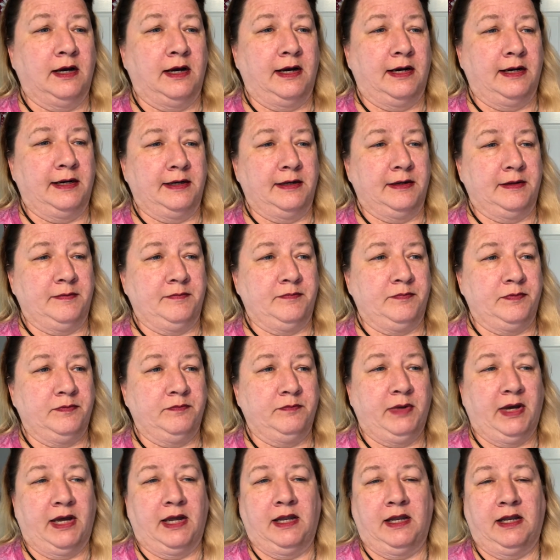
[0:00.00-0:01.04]
Um,
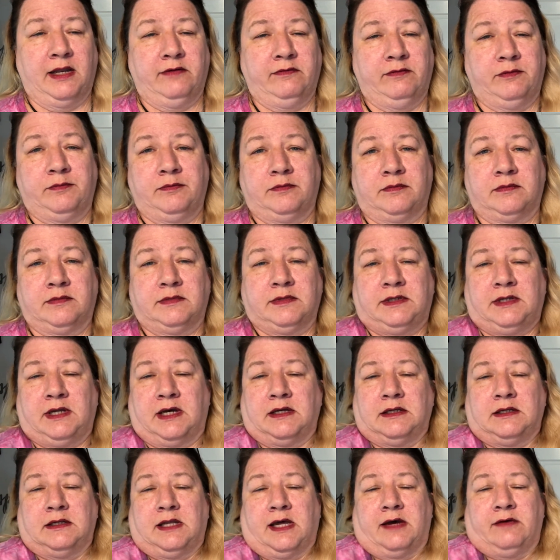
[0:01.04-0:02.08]
but I love them,
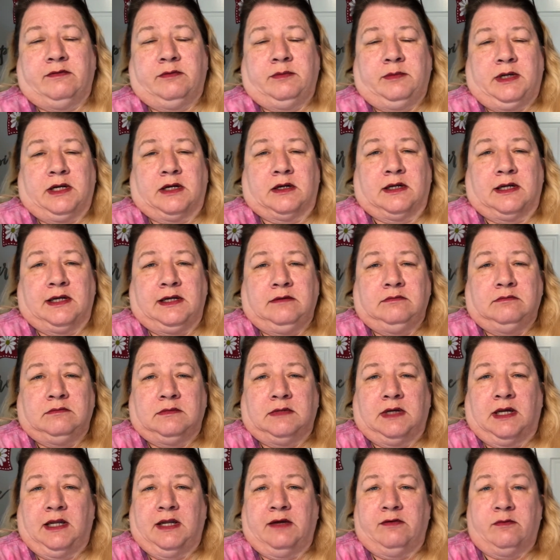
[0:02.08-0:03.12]
love them dearly.
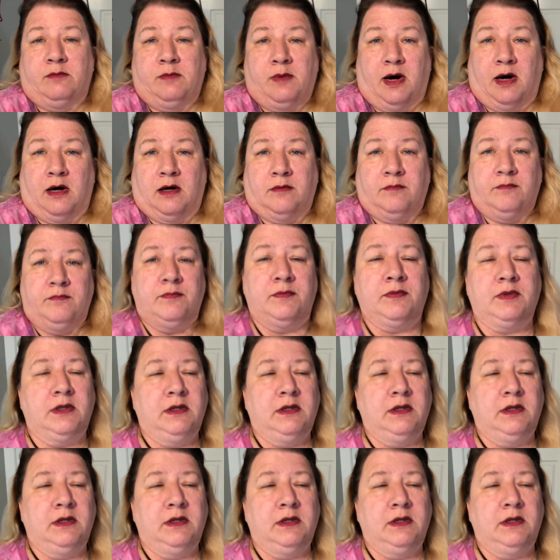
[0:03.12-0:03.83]
I love them all.